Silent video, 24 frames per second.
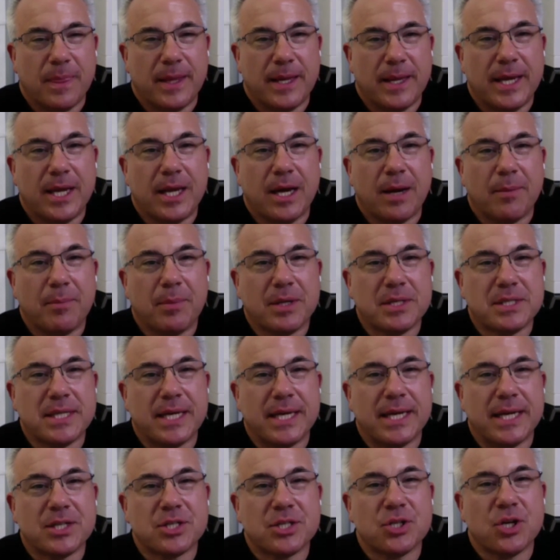I'm not
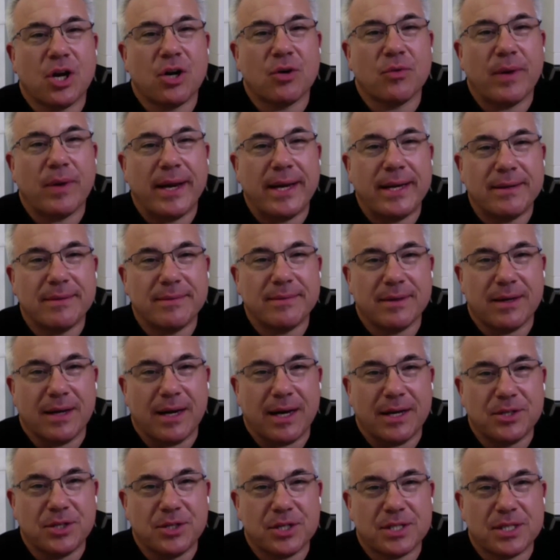saying it's not right.
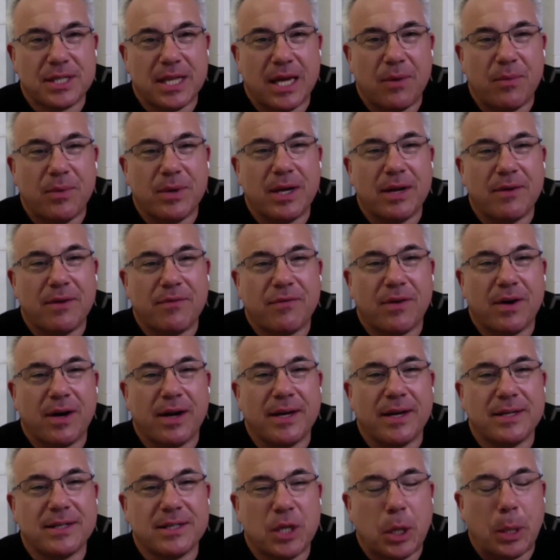That one I
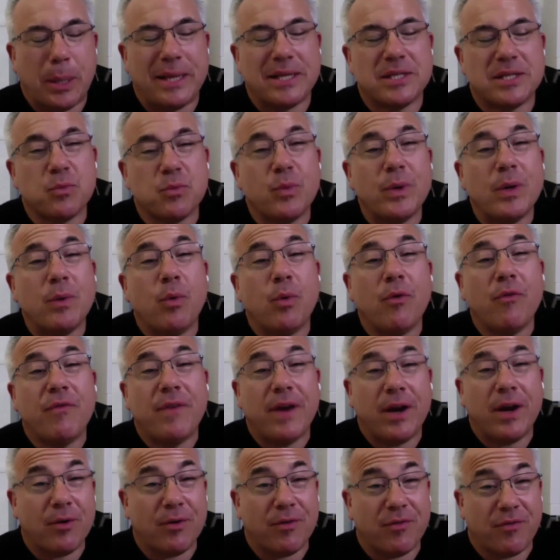find, we will
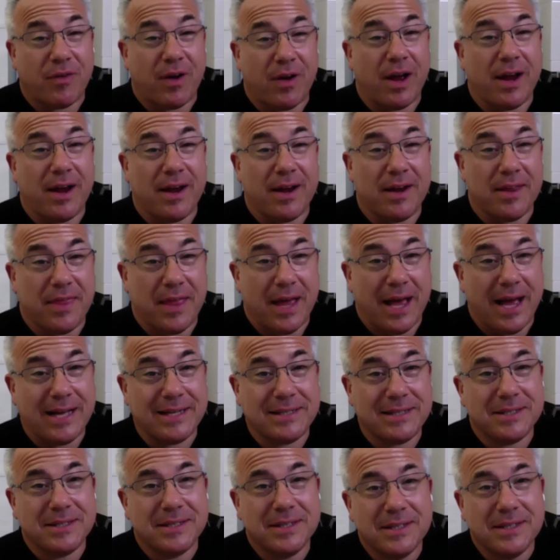verify
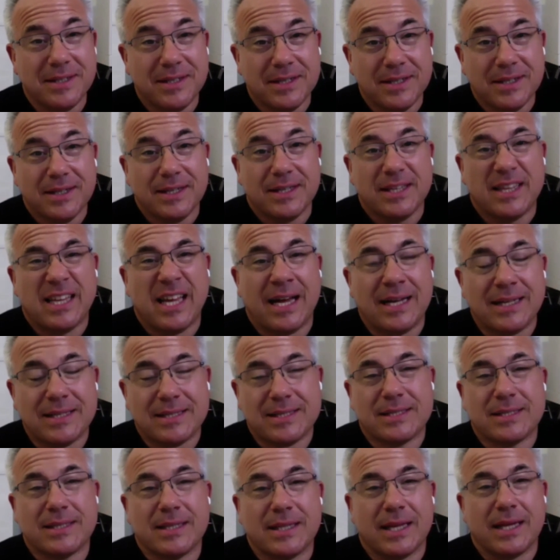that.
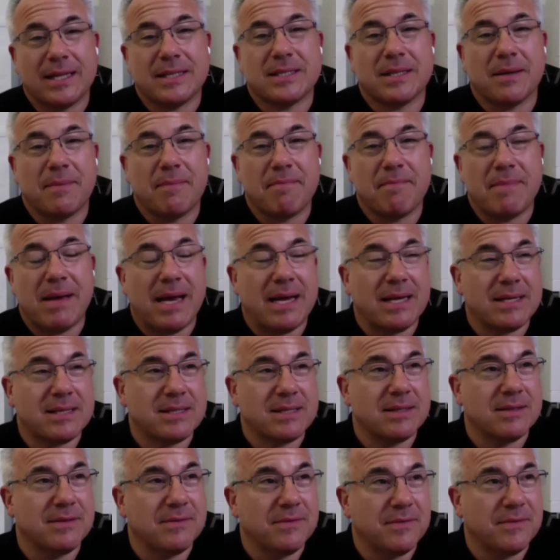That's a
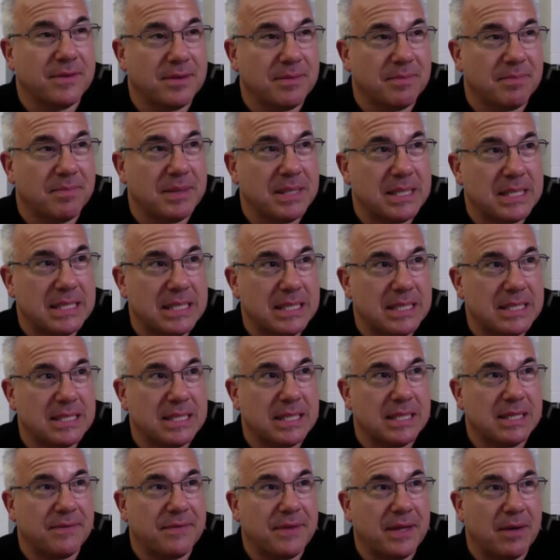massive business.
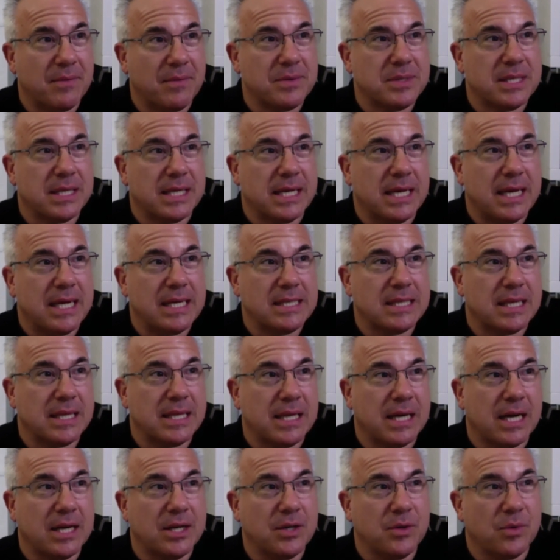And if that was the case, I
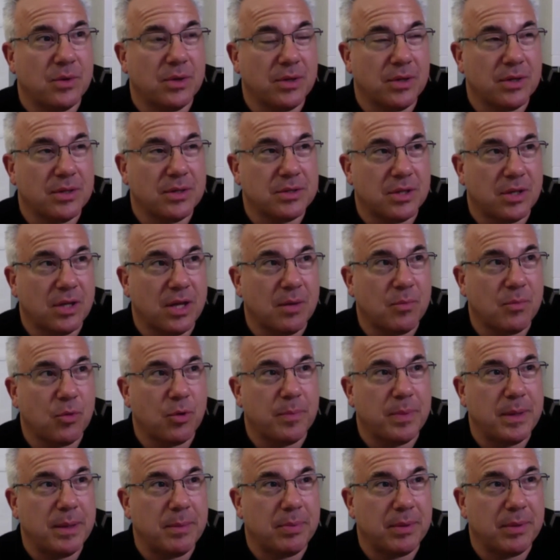think there's a lot more
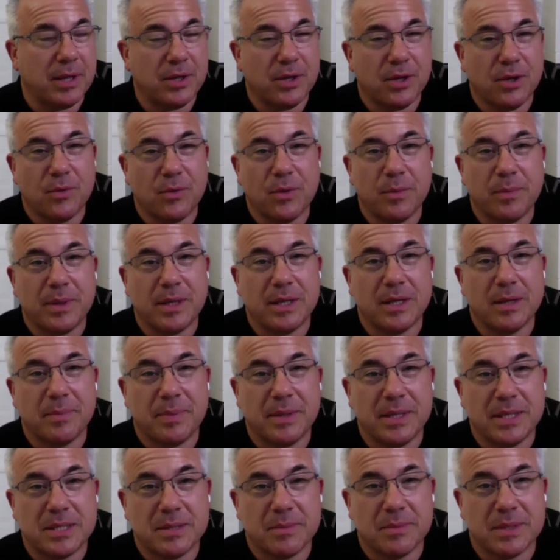people I know would be in the
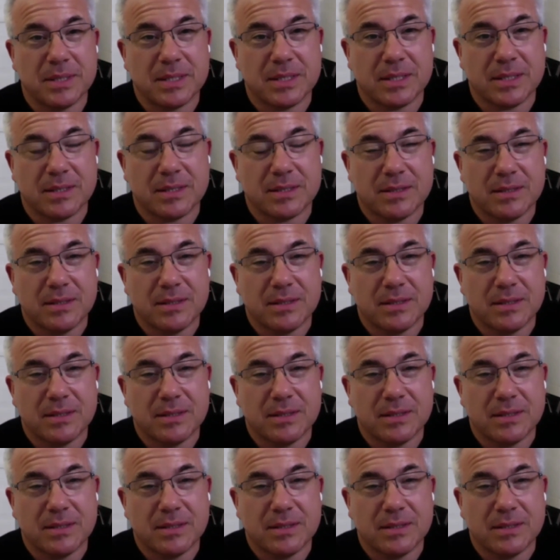pizza business.